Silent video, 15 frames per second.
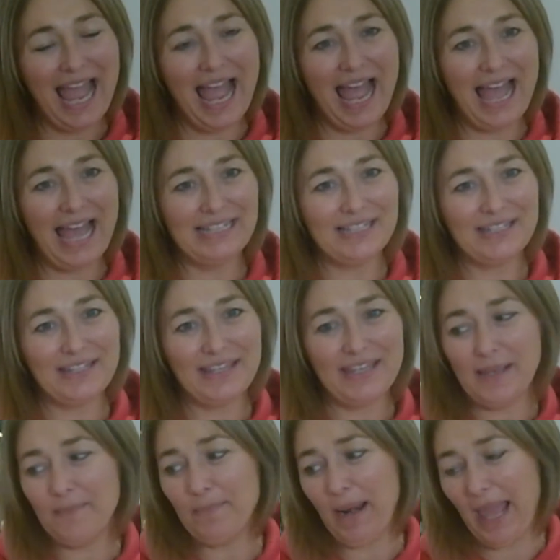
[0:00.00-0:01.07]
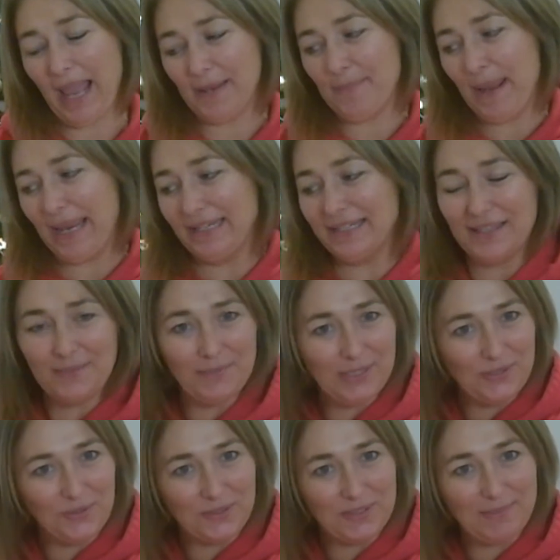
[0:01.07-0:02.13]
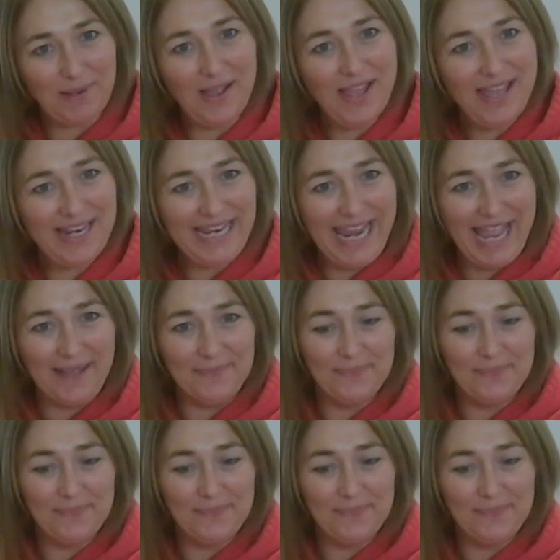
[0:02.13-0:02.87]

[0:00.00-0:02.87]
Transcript: and the black paint that we talked about earlier.